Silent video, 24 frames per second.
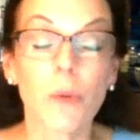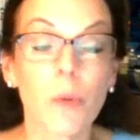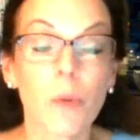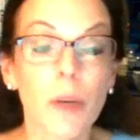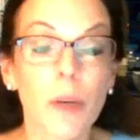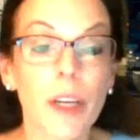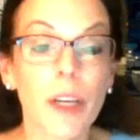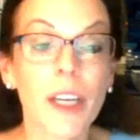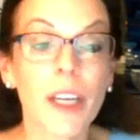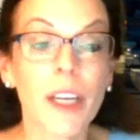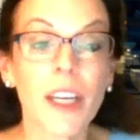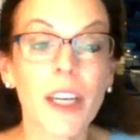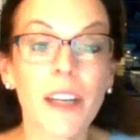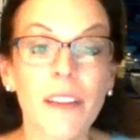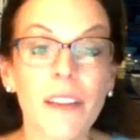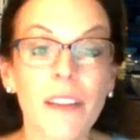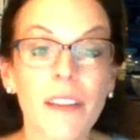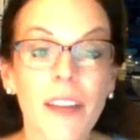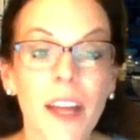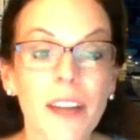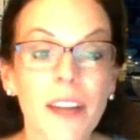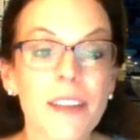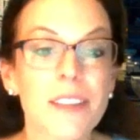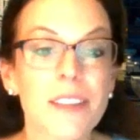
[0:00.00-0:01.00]

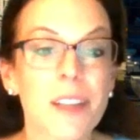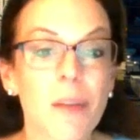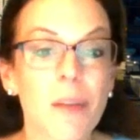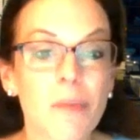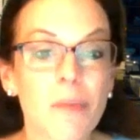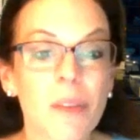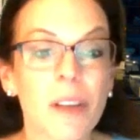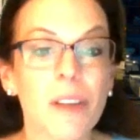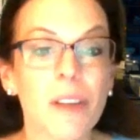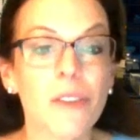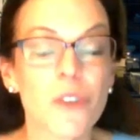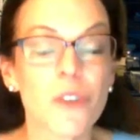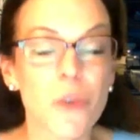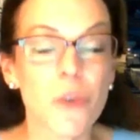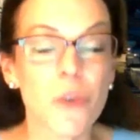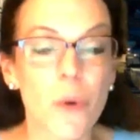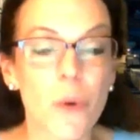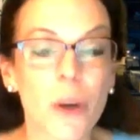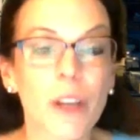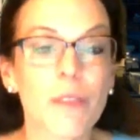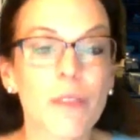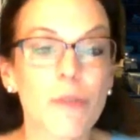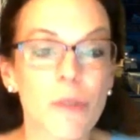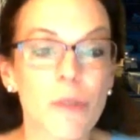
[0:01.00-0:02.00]
That is something
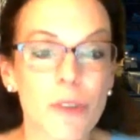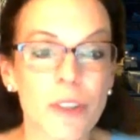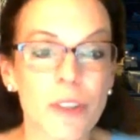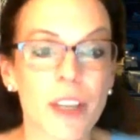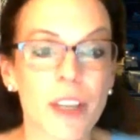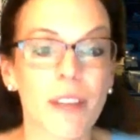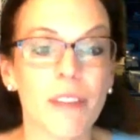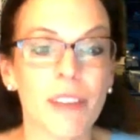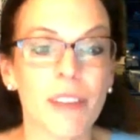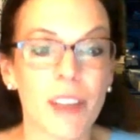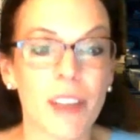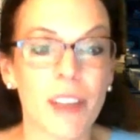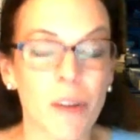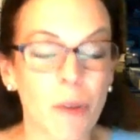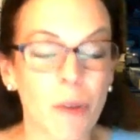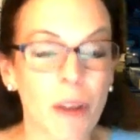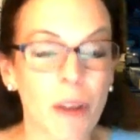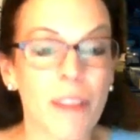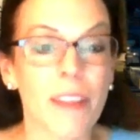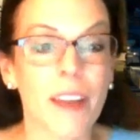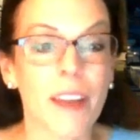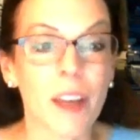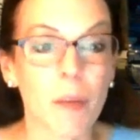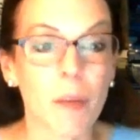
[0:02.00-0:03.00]
24/7 that we
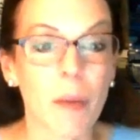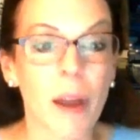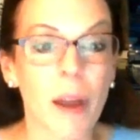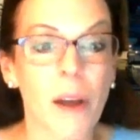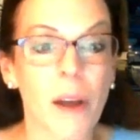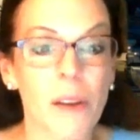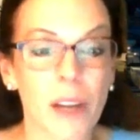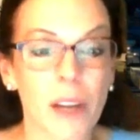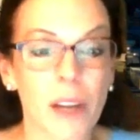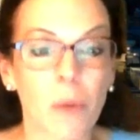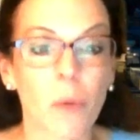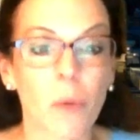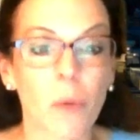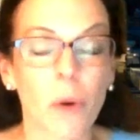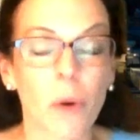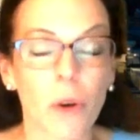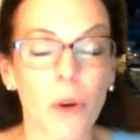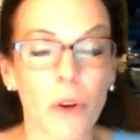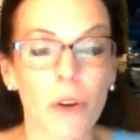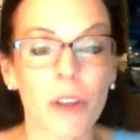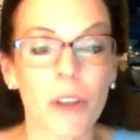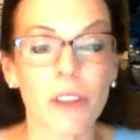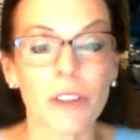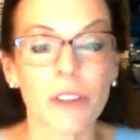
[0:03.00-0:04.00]
think about and work
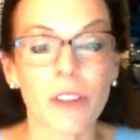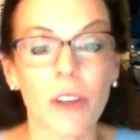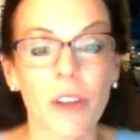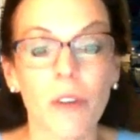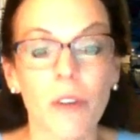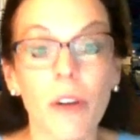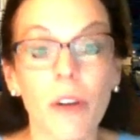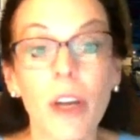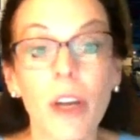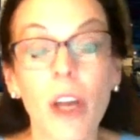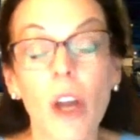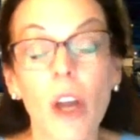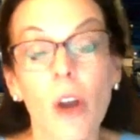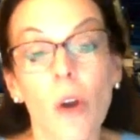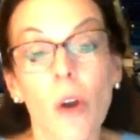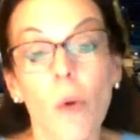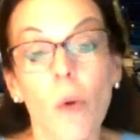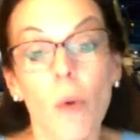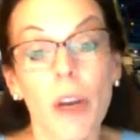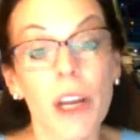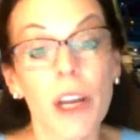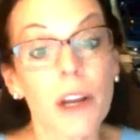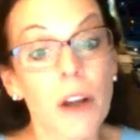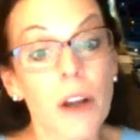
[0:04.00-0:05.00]
on. So
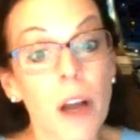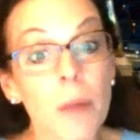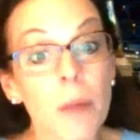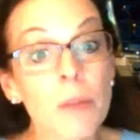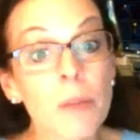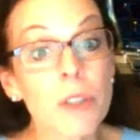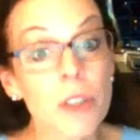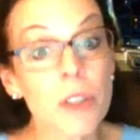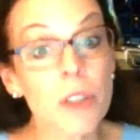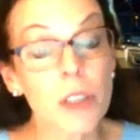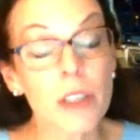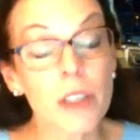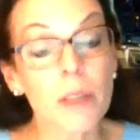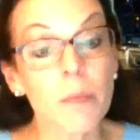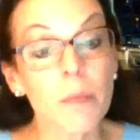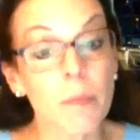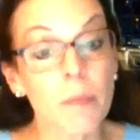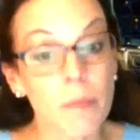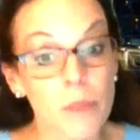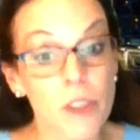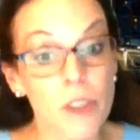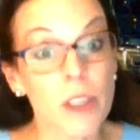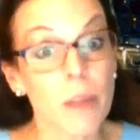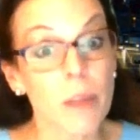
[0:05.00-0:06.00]
when it comes to
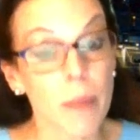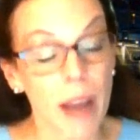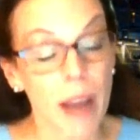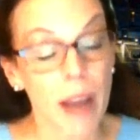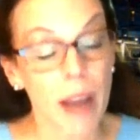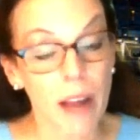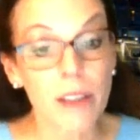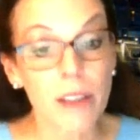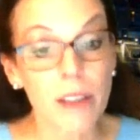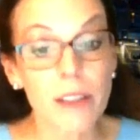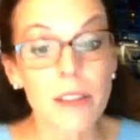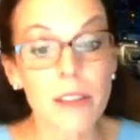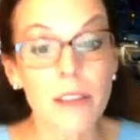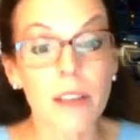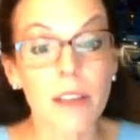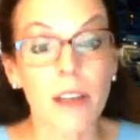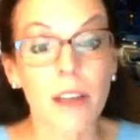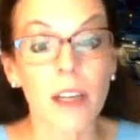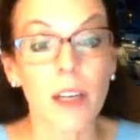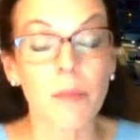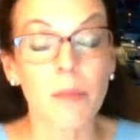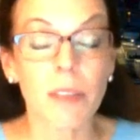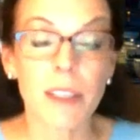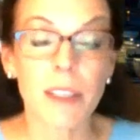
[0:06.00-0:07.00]
the ballots,
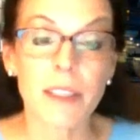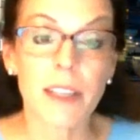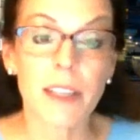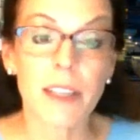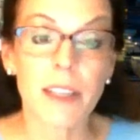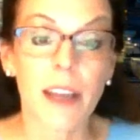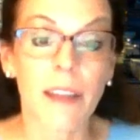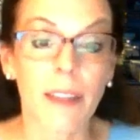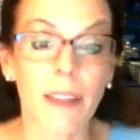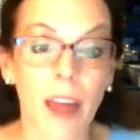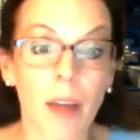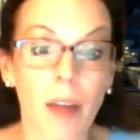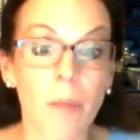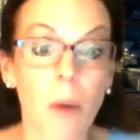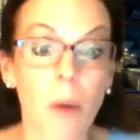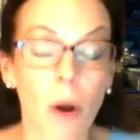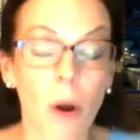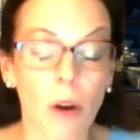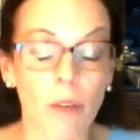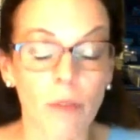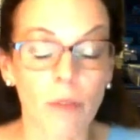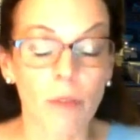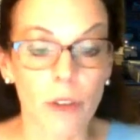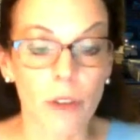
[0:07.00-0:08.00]
let's take that
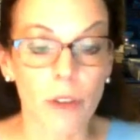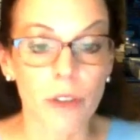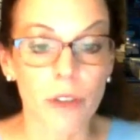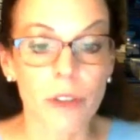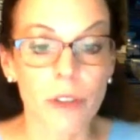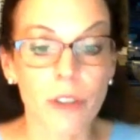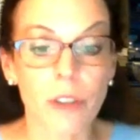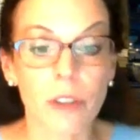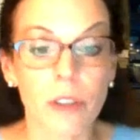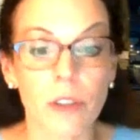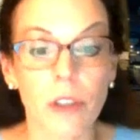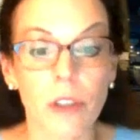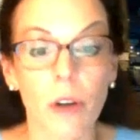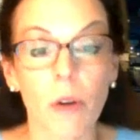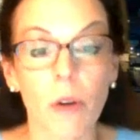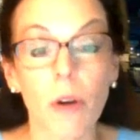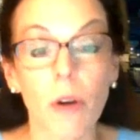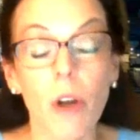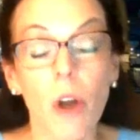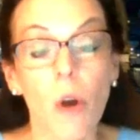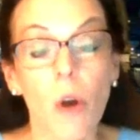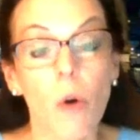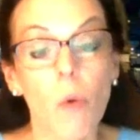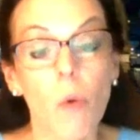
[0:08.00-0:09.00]
part first. So
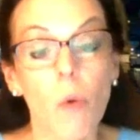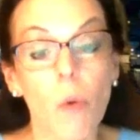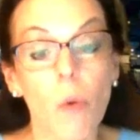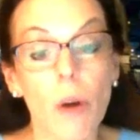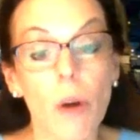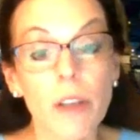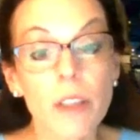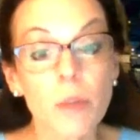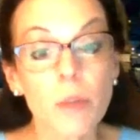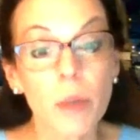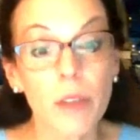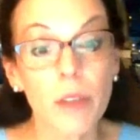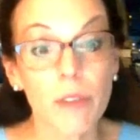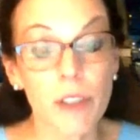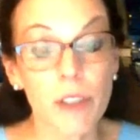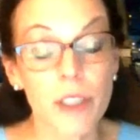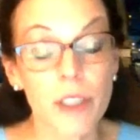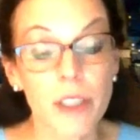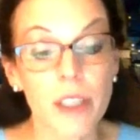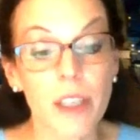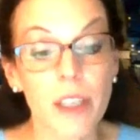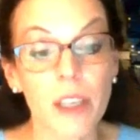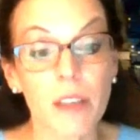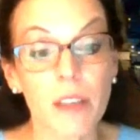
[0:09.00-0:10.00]
once we
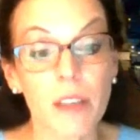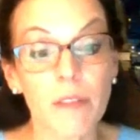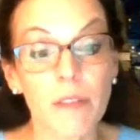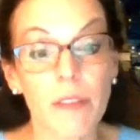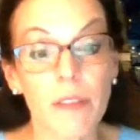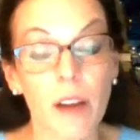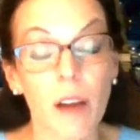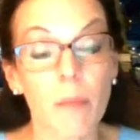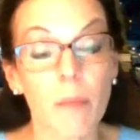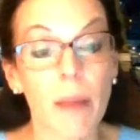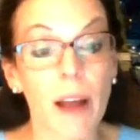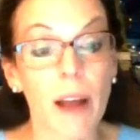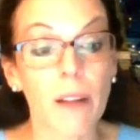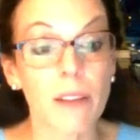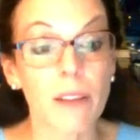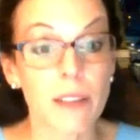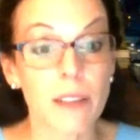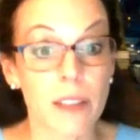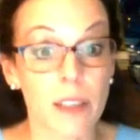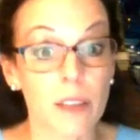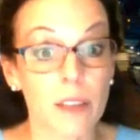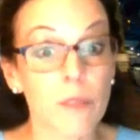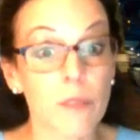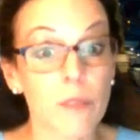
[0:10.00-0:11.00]
receive ballots
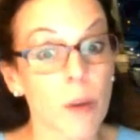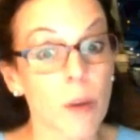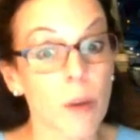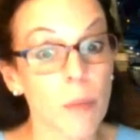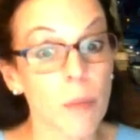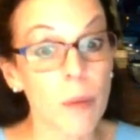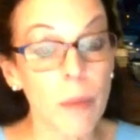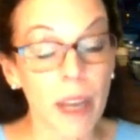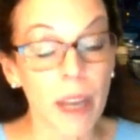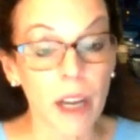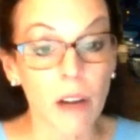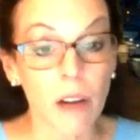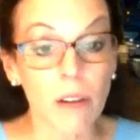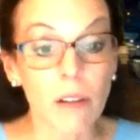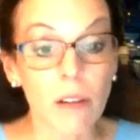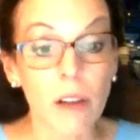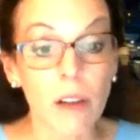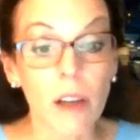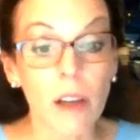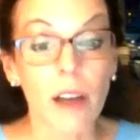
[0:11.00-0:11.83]
in from the mail,